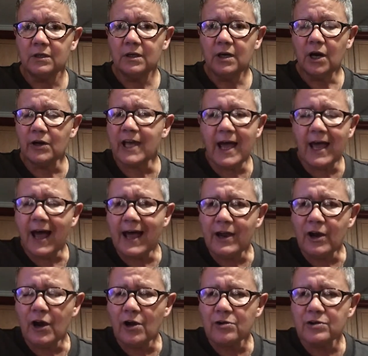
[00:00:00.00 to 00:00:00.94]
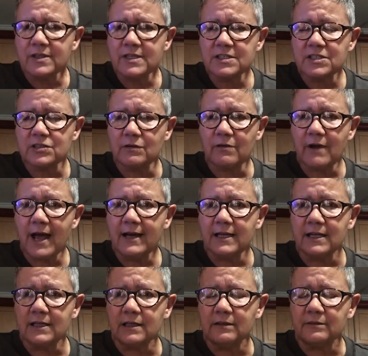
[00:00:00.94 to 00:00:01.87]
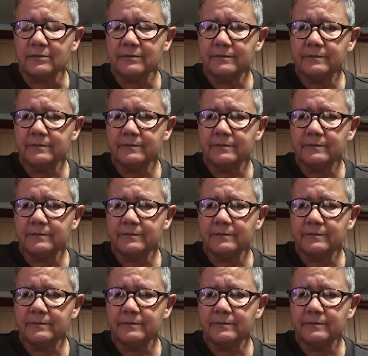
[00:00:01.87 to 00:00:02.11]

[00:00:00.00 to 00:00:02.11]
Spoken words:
Okay, I heard this already.